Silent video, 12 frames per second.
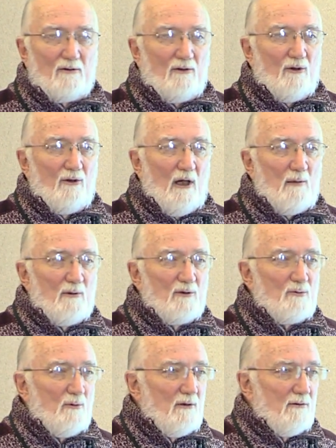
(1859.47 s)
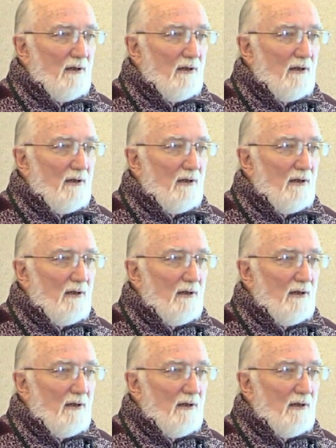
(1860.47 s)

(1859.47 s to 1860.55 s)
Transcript: Your neighbors will